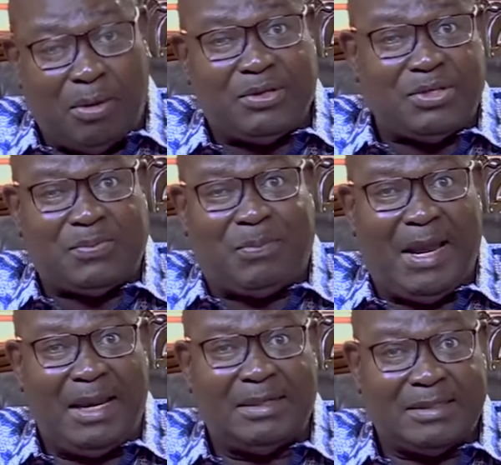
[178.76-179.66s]
Pontius
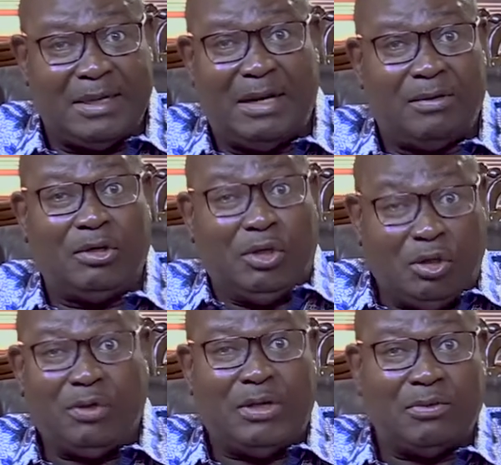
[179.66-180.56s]
Pilate and Herod
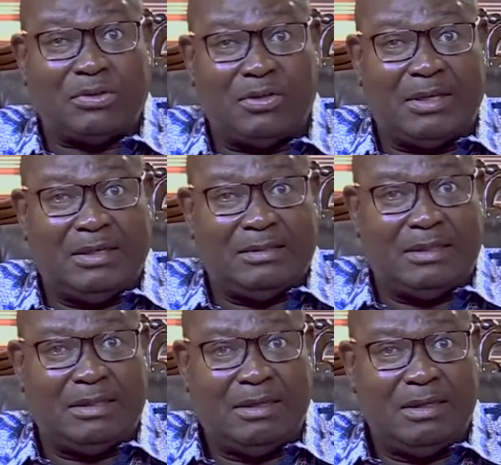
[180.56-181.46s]
knew he was not
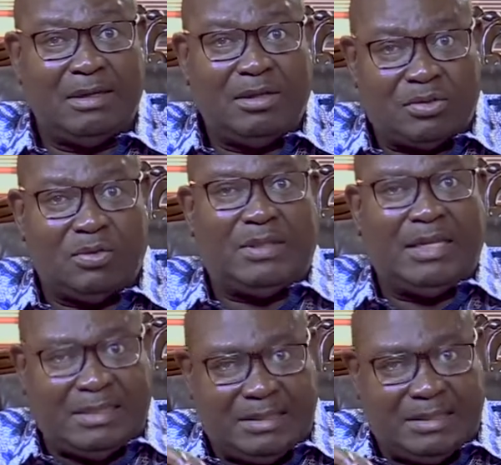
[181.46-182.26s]
guilty, so they